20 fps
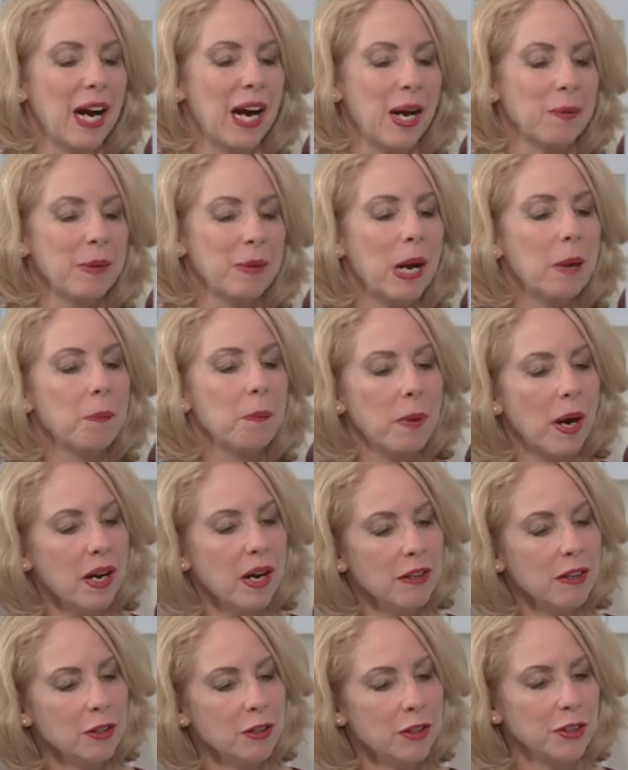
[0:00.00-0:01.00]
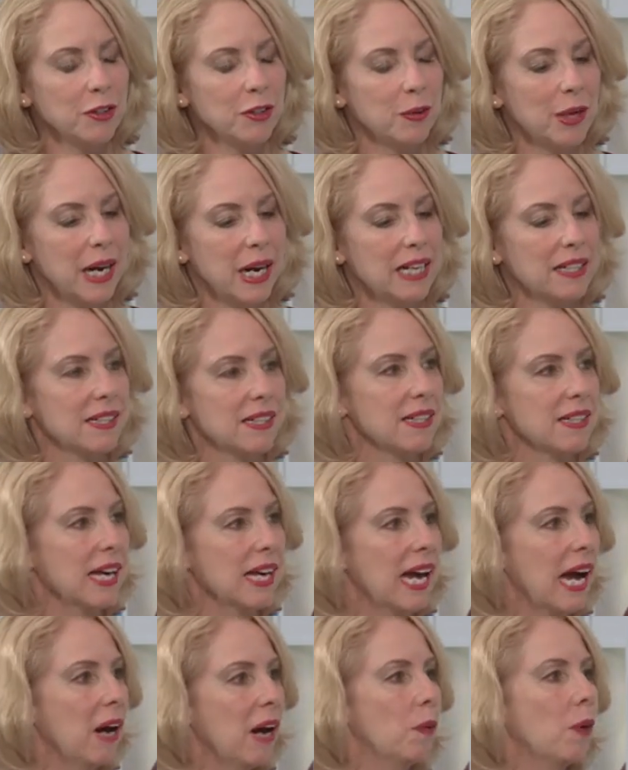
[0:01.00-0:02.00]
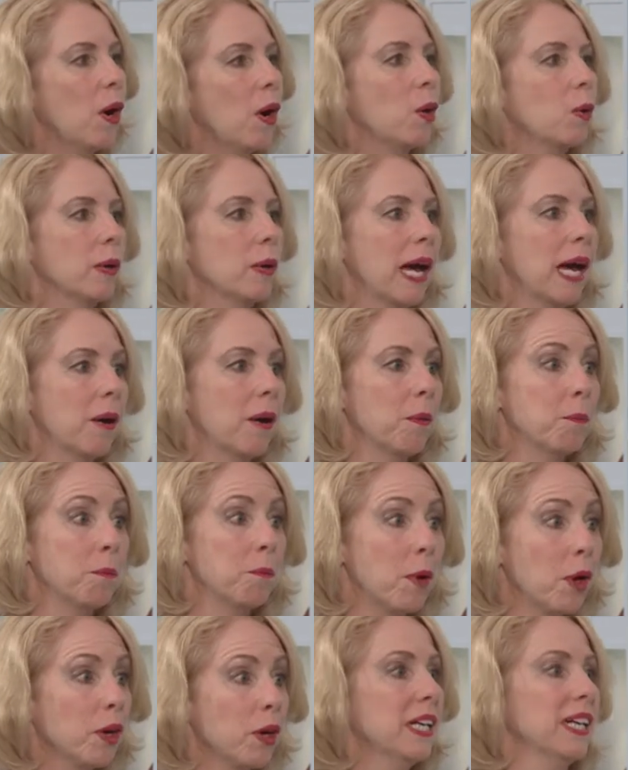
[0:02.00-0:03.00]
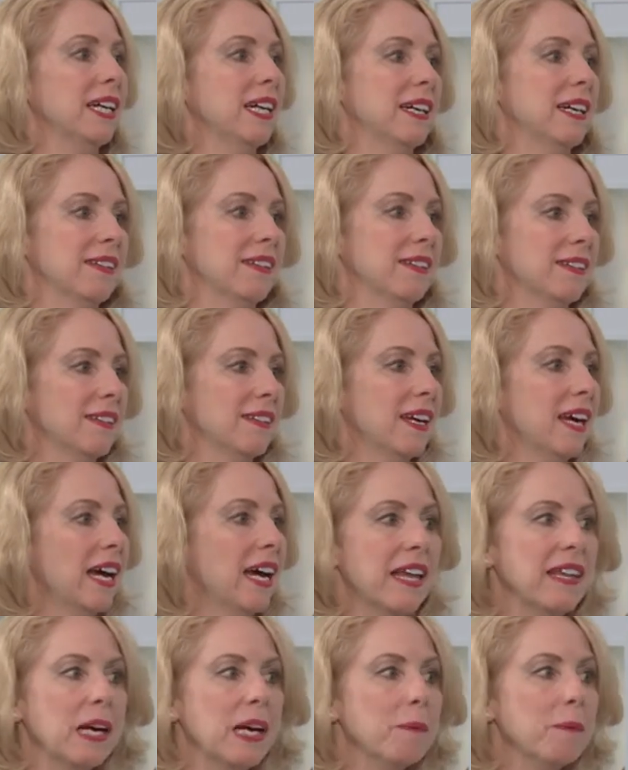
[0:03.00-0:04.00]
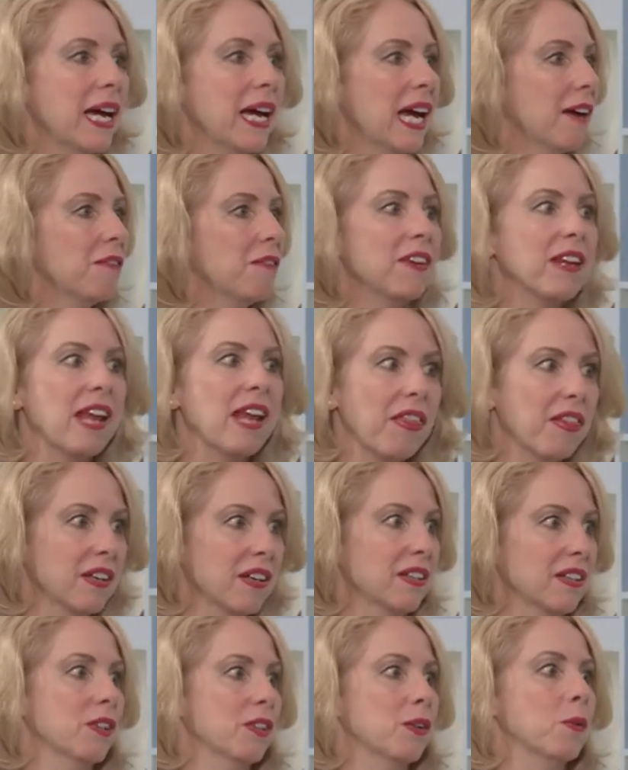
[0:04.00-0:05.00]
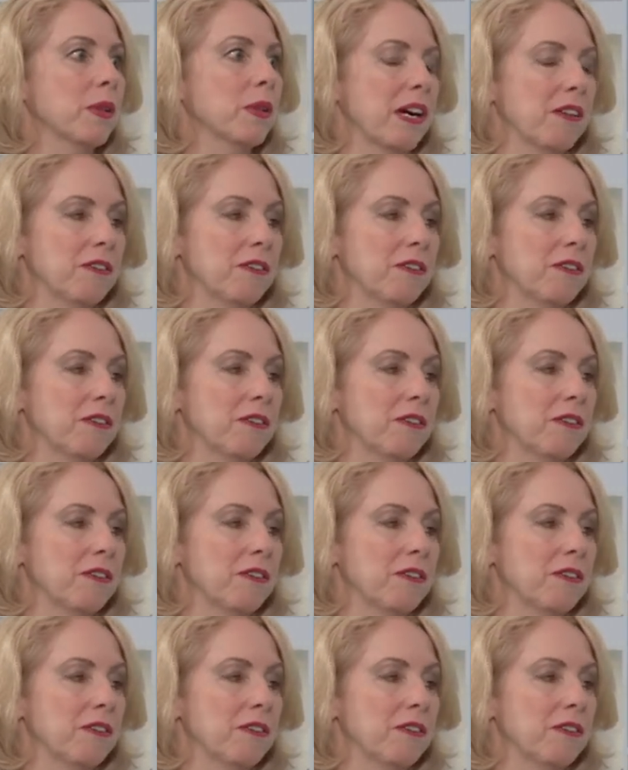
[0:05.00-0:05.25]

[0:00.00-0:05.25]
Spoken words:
Our biological age is how old our body is, and that may have nothing to do with our